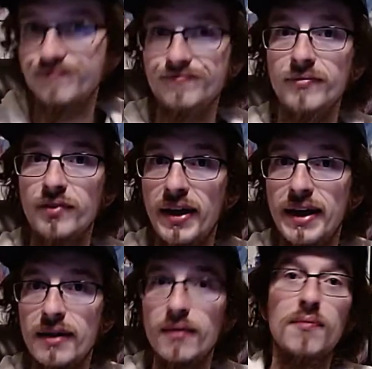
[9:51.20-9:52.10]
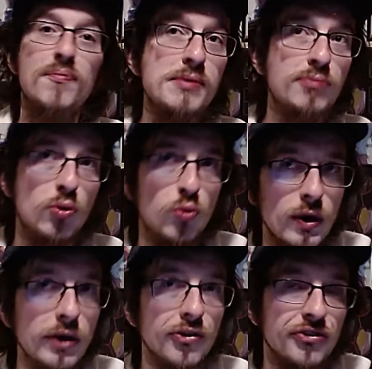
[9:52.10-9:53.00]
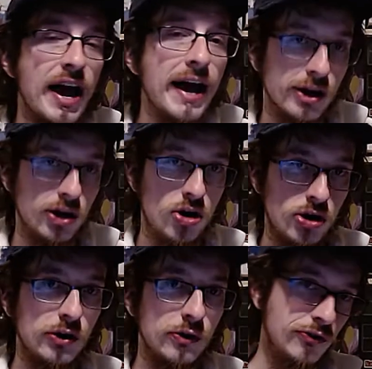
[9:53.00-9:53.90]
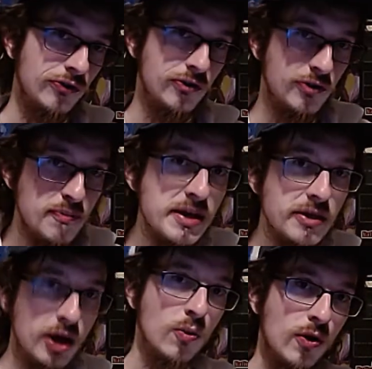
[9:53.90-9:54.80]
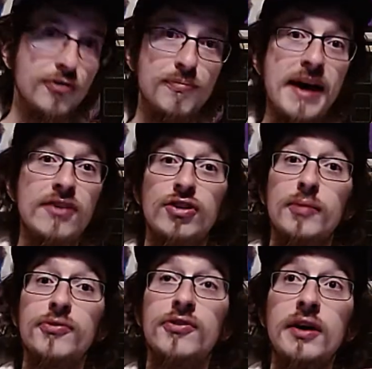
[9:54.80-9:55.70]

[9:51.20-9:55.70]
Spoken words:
Like, people will tech cards to beat their worst matchups.